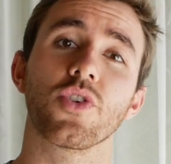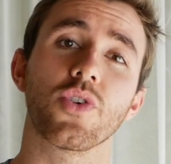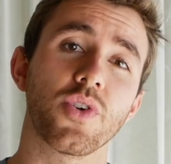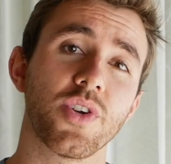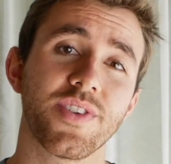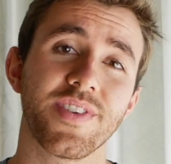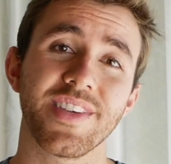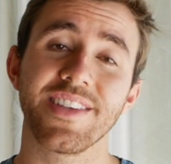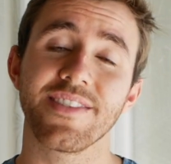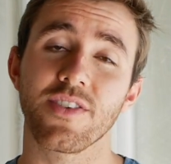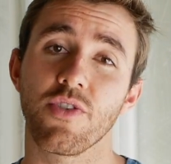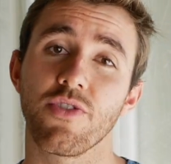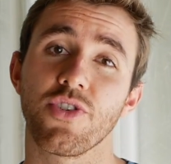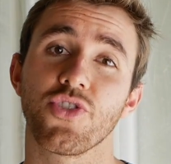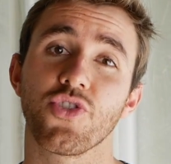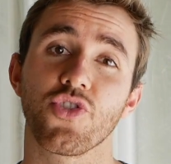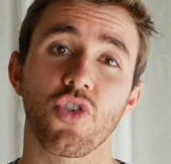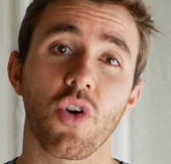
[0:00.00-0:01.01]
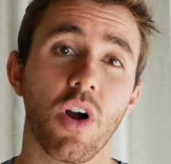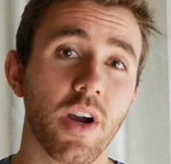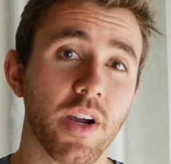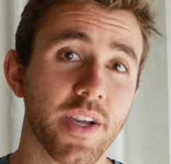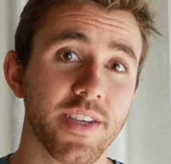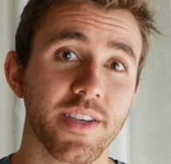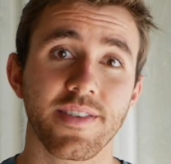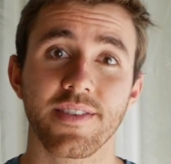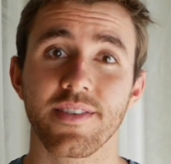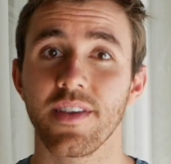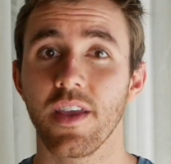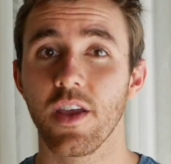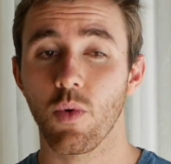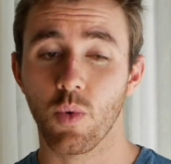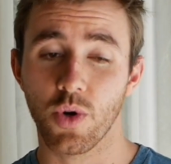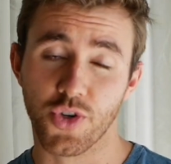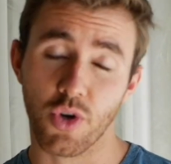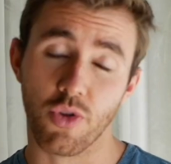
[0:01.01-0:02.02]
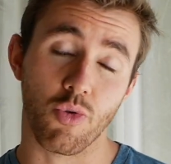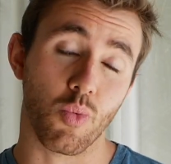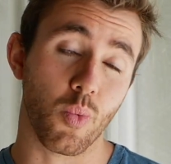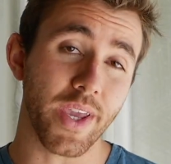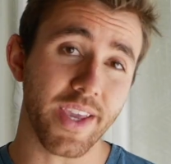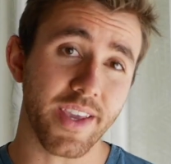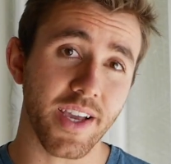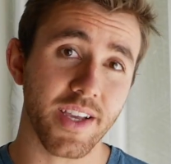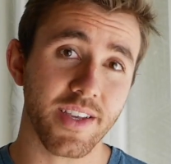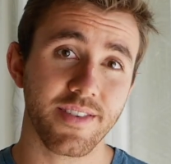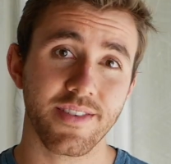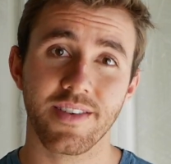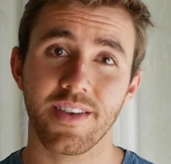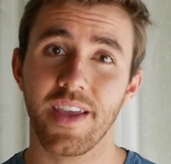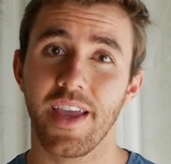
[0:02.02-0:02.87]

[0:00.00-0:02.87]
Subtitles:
currencies are the strongest, which are the weakest,